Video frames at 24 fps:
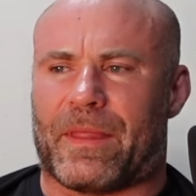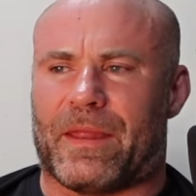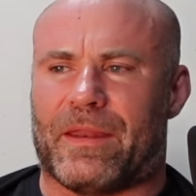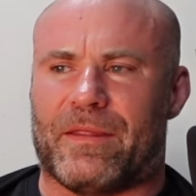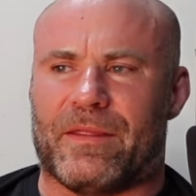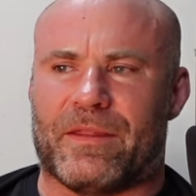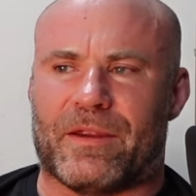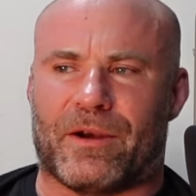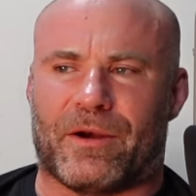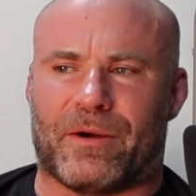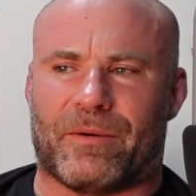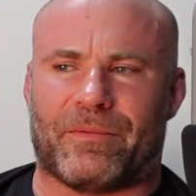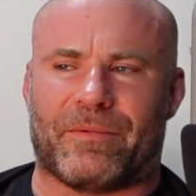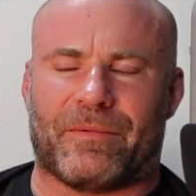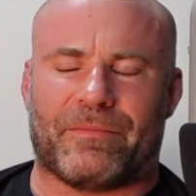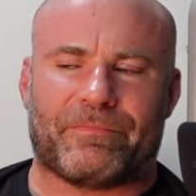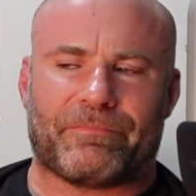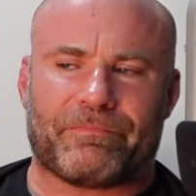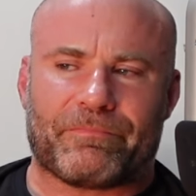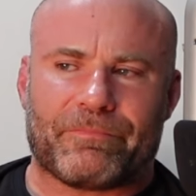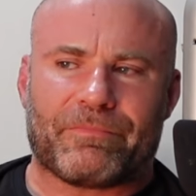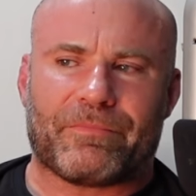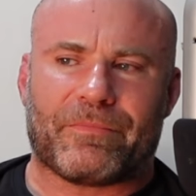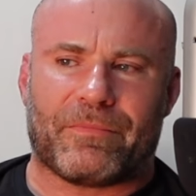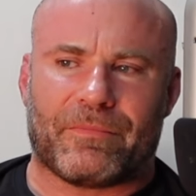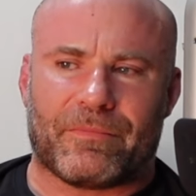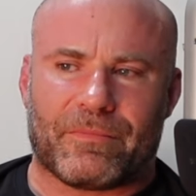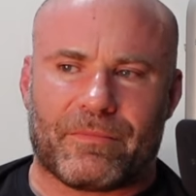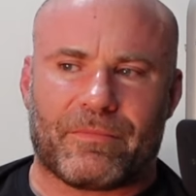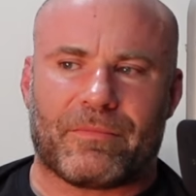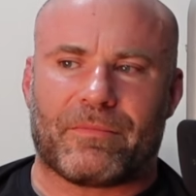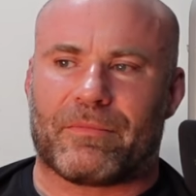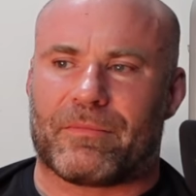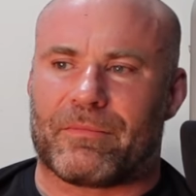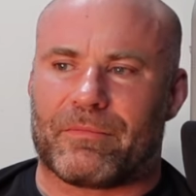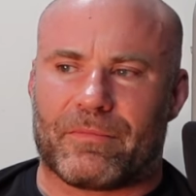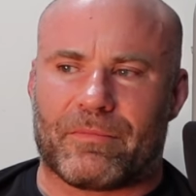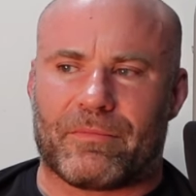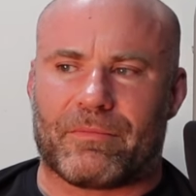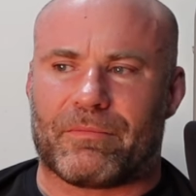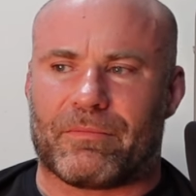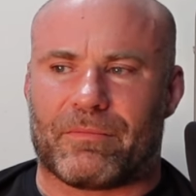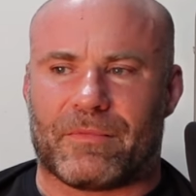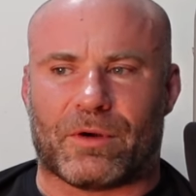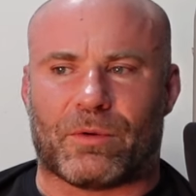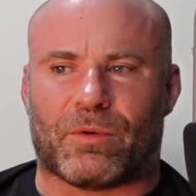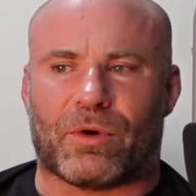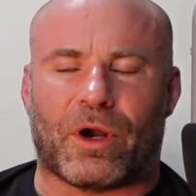There
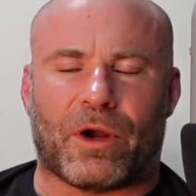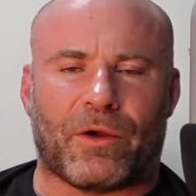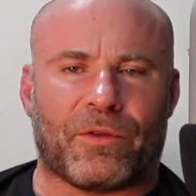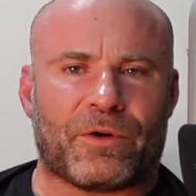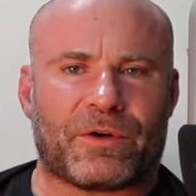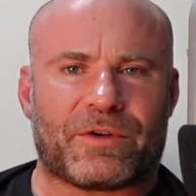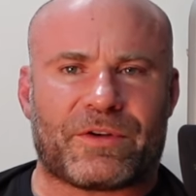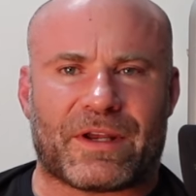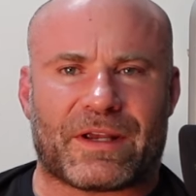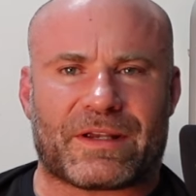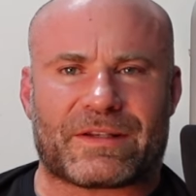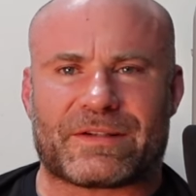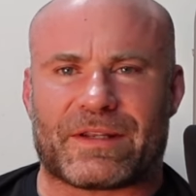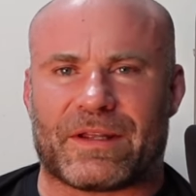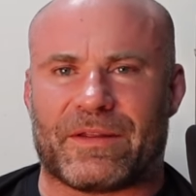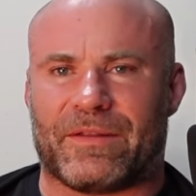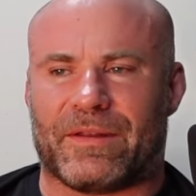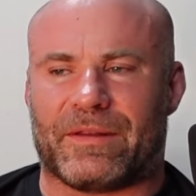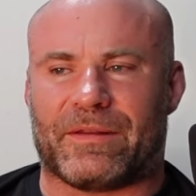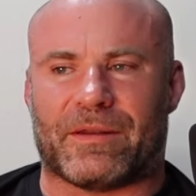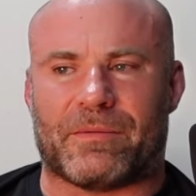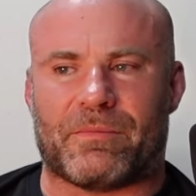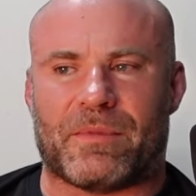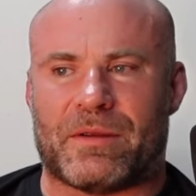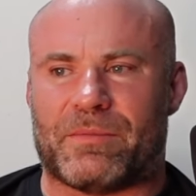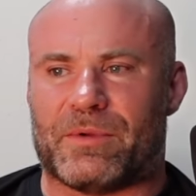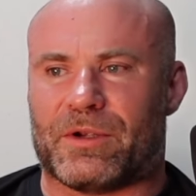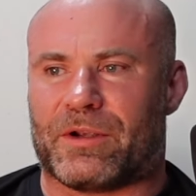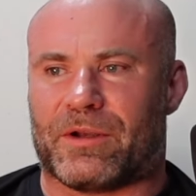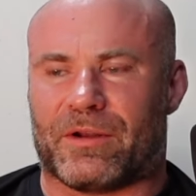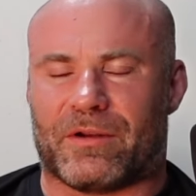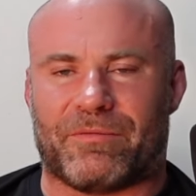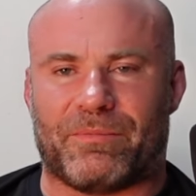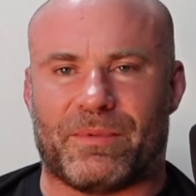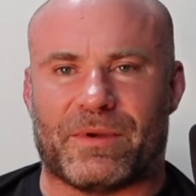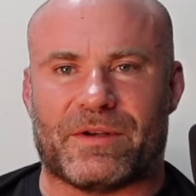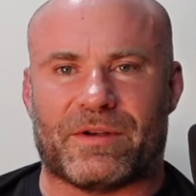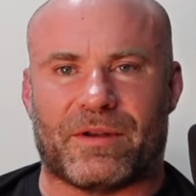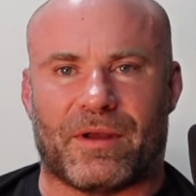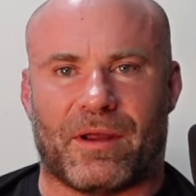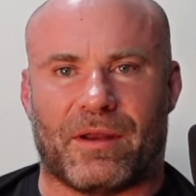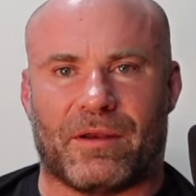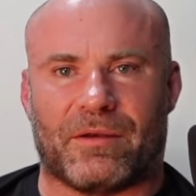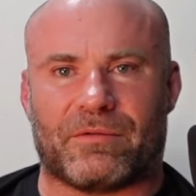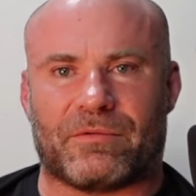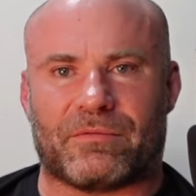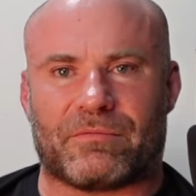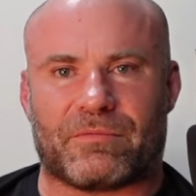were other tests, I think, that maybe could have been
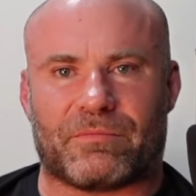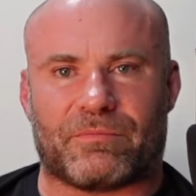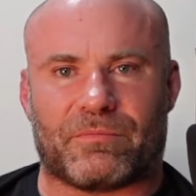done